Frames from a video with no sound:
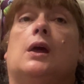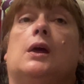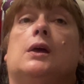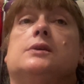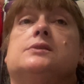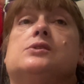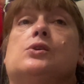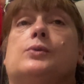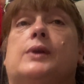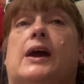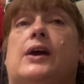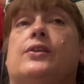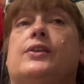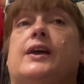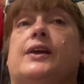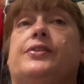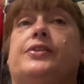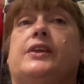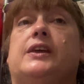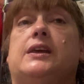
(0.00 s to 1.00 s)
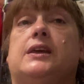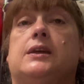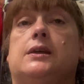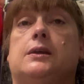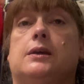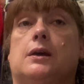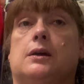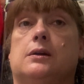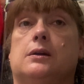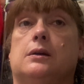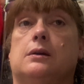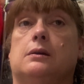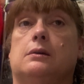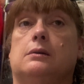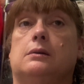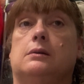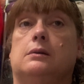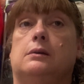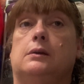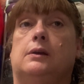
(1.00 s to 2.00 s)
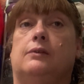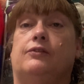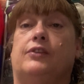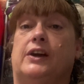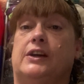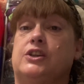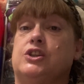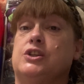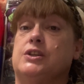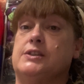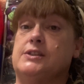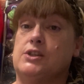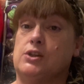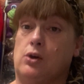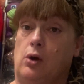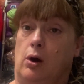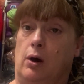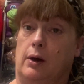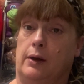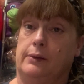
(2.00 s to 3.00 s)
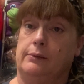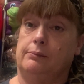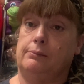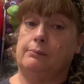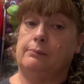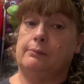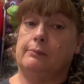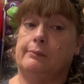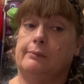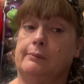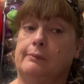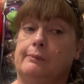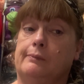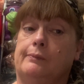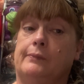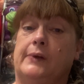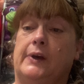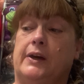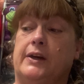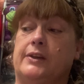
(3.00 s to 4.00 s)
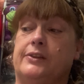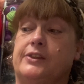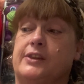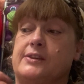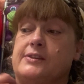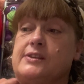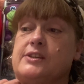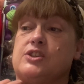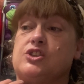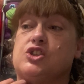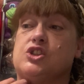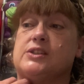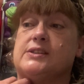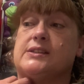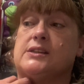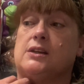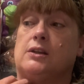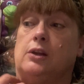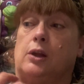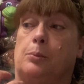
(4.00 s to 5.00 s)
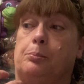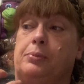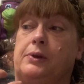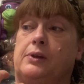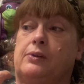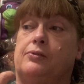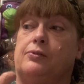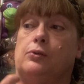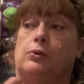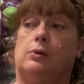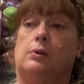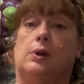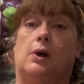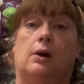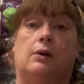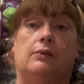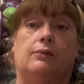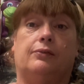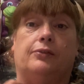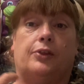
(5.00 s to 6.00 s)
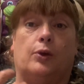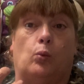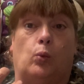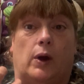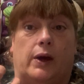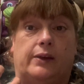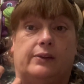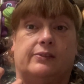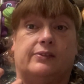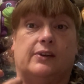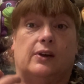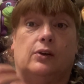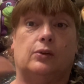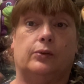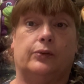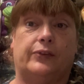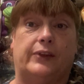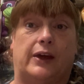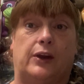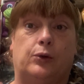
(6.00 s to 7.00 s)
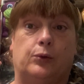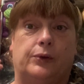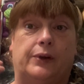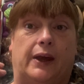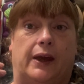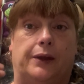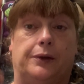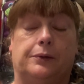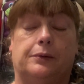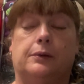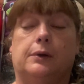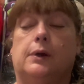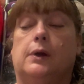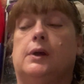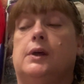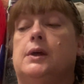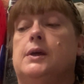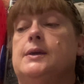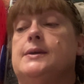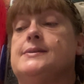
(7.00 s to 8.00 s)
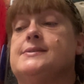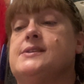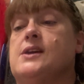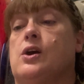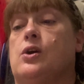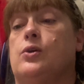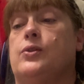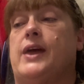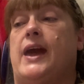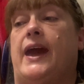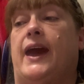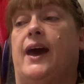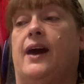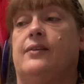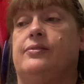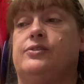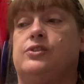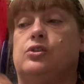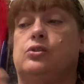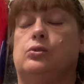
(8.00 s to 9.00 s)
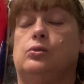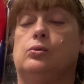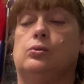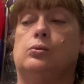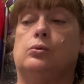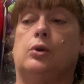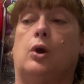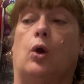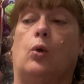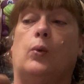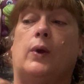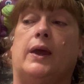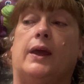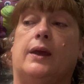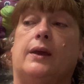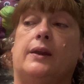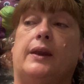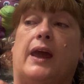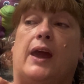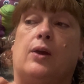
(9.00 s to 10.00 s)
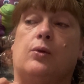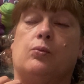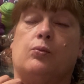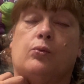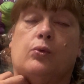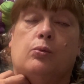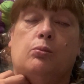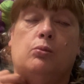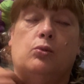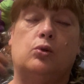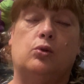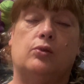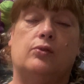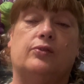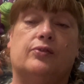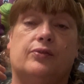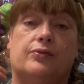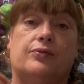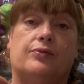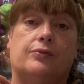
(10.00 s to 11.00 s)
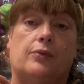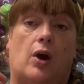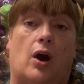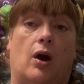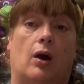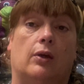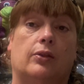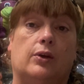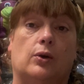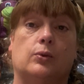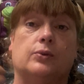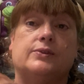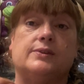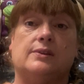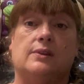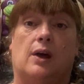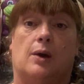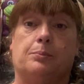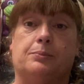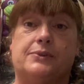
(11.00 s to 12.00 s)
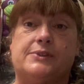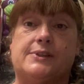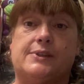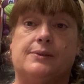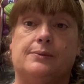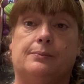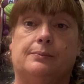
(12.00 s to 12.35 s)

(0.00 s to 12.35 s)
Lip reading: So now that the infection is gone, this is just clumping full of the white cells that are dead. So they have to go in and remove all those lumps.